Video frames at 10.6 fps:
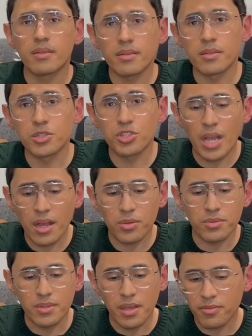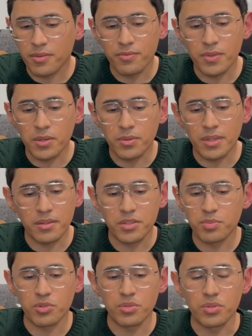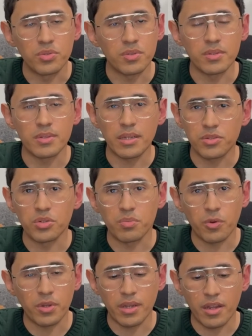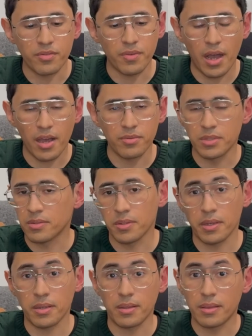The shallow depth of field that this produces at 0.95 is like